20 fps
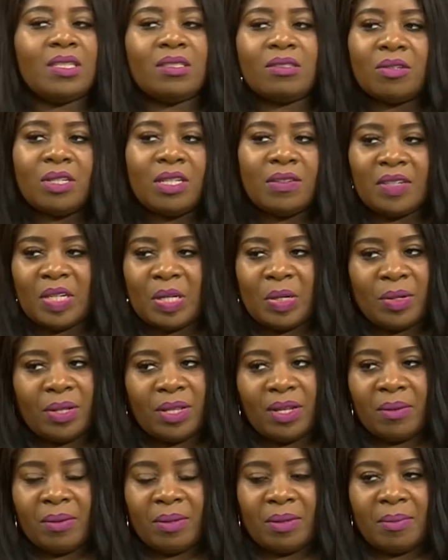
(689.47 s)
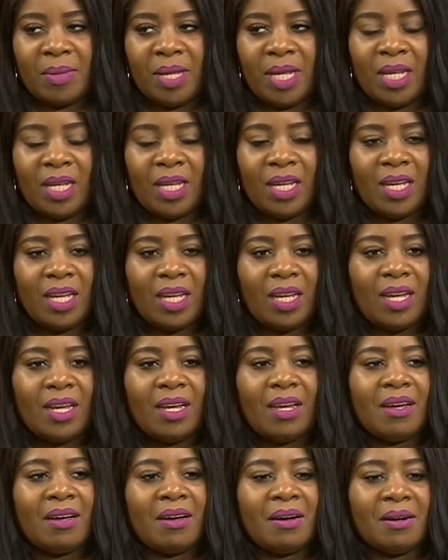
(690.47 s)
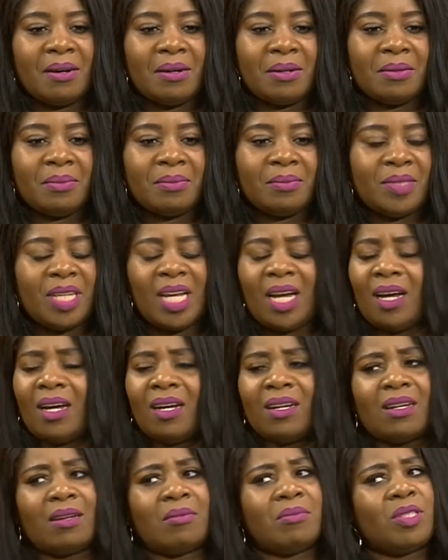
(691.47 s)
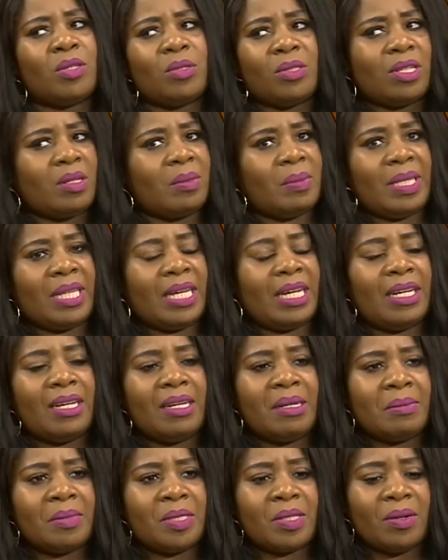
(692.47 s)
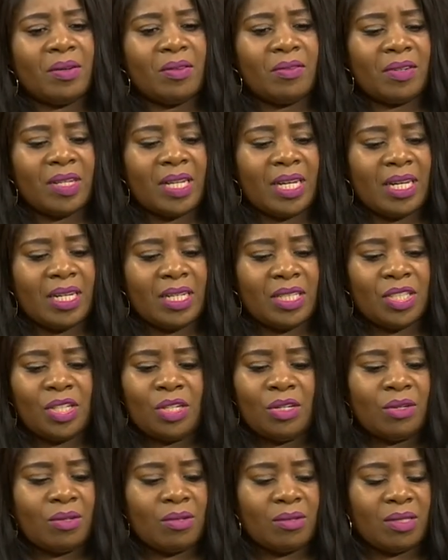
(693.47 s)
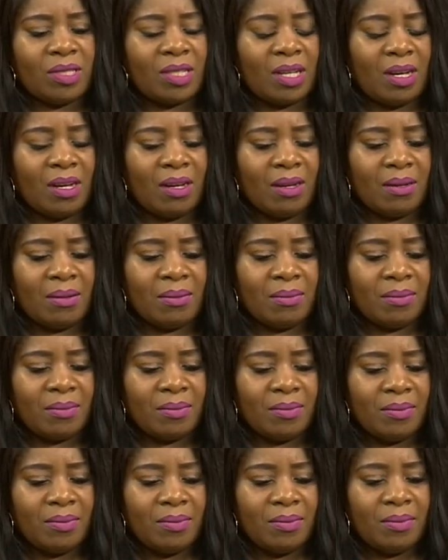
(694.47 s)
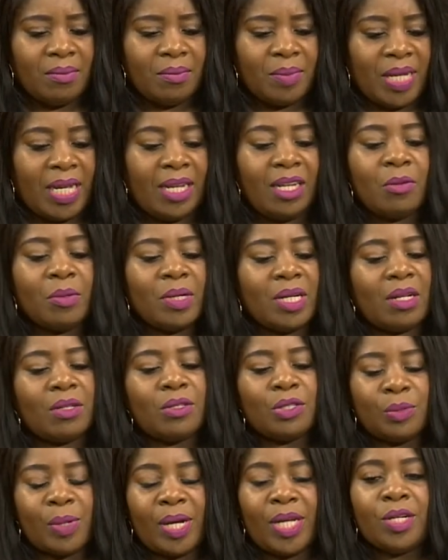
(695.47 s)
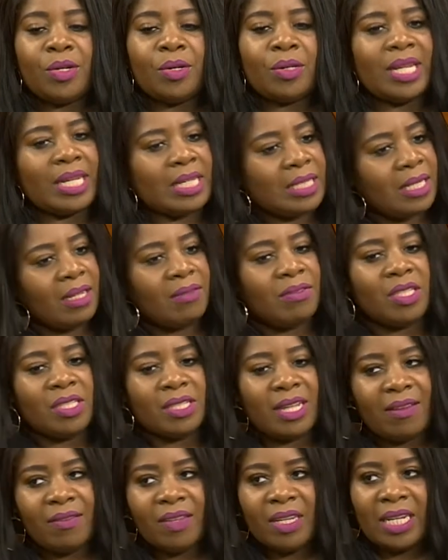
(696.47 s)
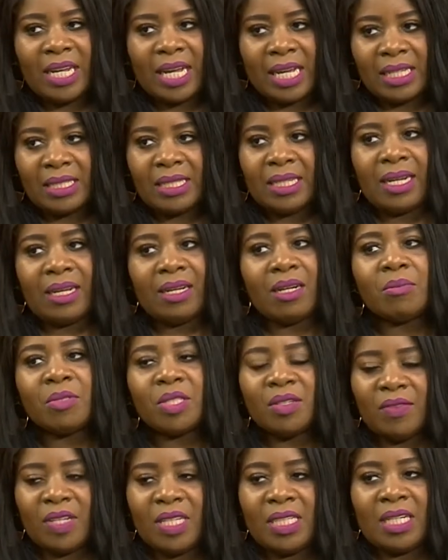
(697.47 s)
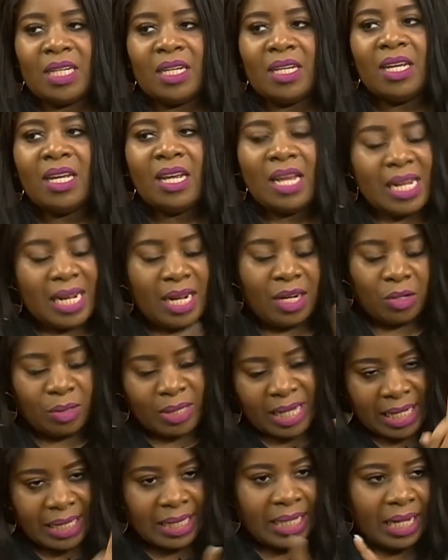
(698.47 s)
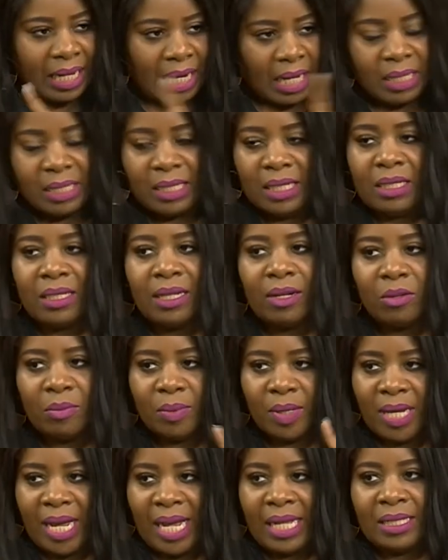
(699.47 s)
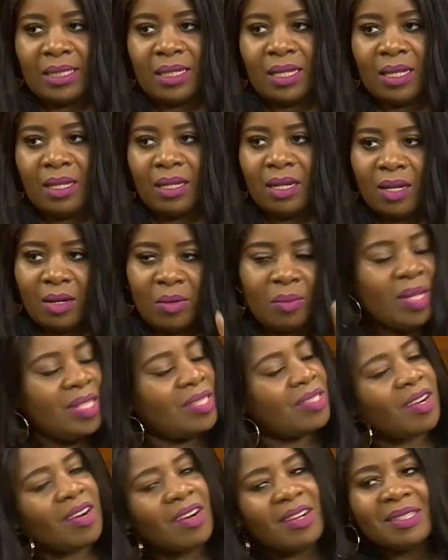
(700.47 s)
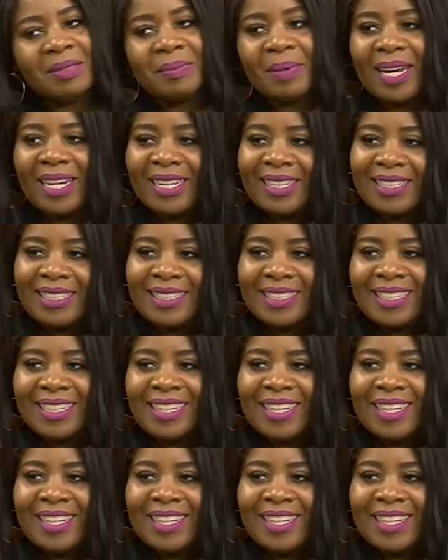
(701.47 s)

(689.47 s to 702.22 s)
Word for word: Don't even go there with me. Oh really? Um, yeah, I'm so done with that. I'm so over that, and she knows. Um, but anyone else who I know, like say if she's having guests and I come to visit, and I know that's that auntie that would be asking, "Where's your husband?